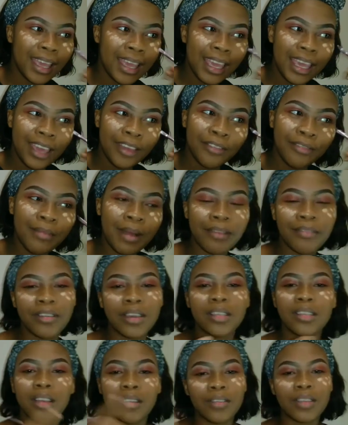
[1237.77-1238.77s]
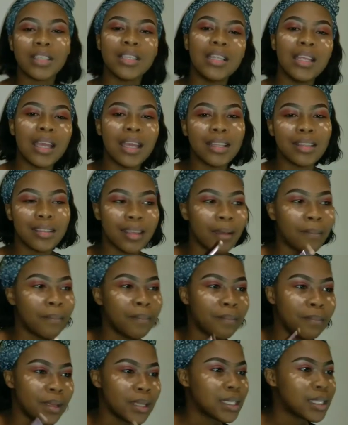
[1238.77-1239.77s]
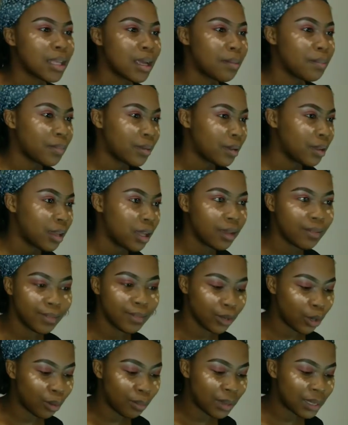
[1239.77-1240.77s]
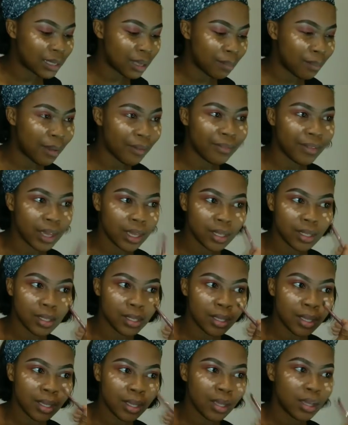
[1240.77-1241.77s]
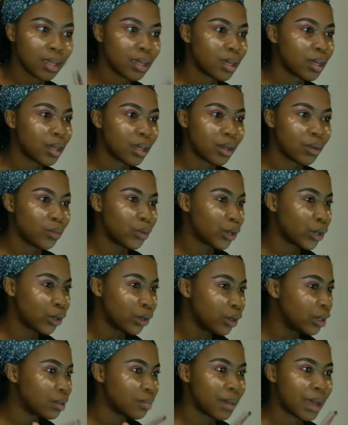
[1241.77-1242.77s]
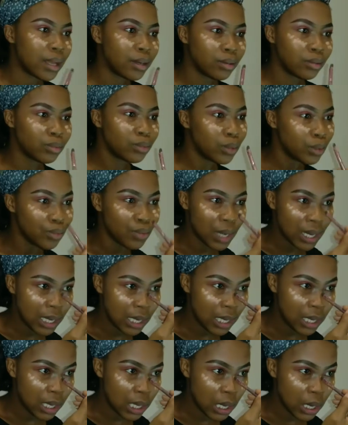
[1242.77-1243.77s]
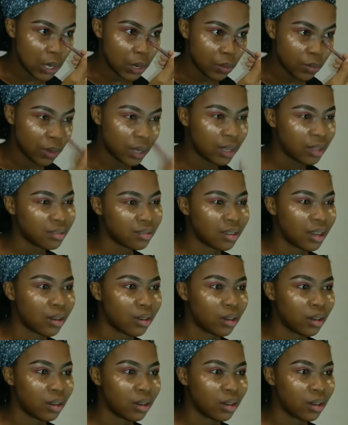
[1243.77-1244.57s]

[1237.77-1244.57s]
If my face obviously ends up messed up. If you don't mess up my face, we're good, man. We're really, really good.